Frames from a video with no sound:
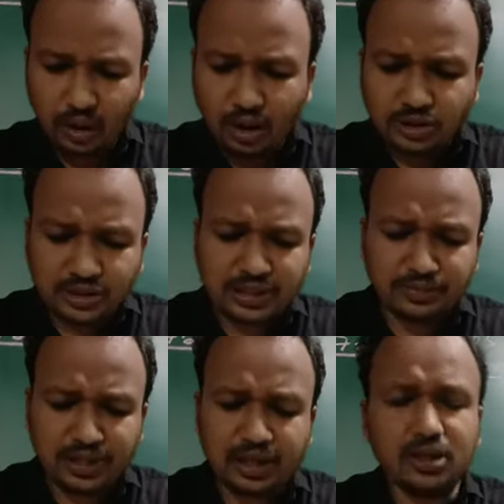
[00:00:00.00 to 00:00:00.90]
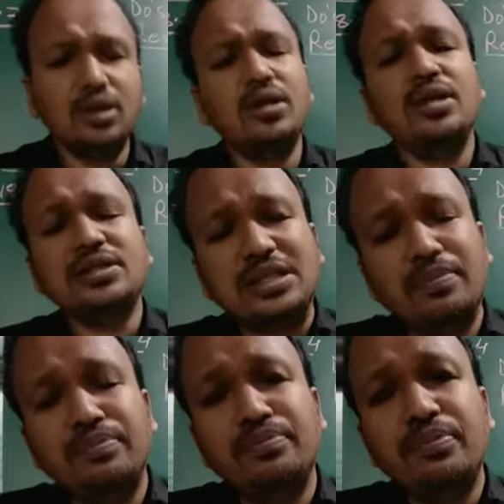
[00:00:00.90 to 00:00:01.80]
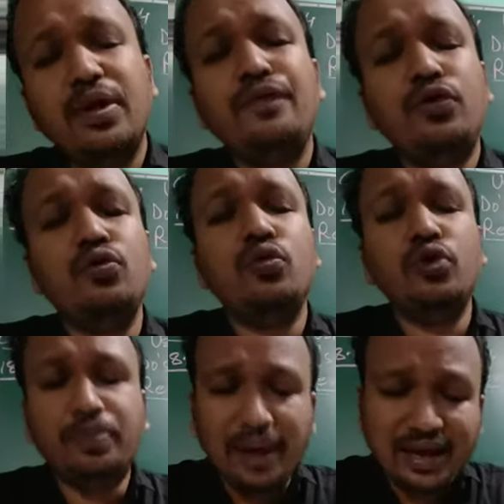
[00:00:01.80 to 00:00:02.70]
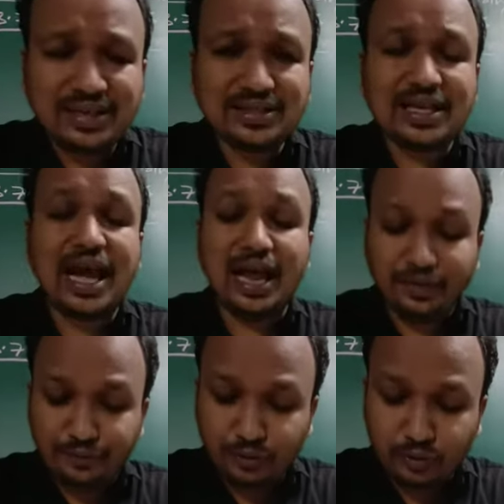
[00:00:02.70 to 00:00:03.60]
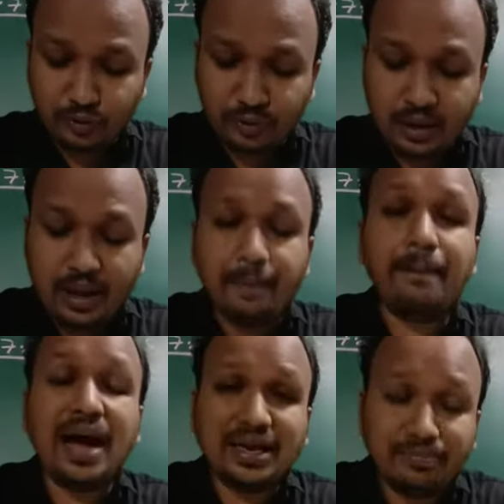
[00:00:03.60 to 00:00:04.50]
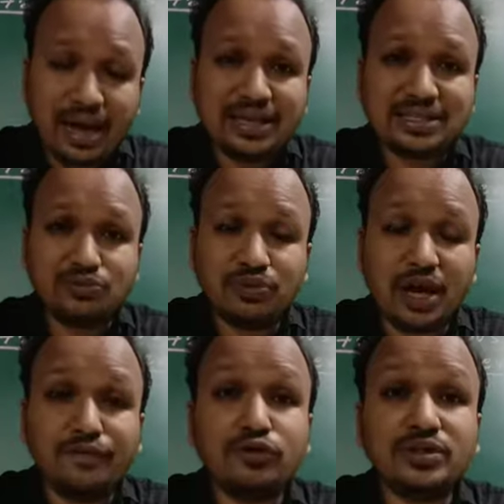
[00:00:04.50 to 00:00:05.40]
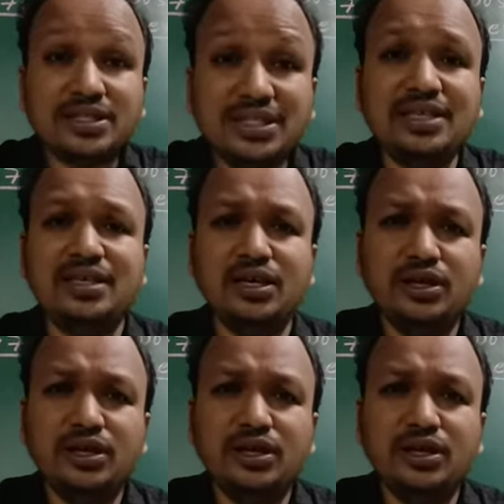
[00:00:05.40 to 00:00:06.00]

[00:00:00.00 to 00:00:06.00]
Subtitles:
So something, some few good manners and few bad manners we have to see.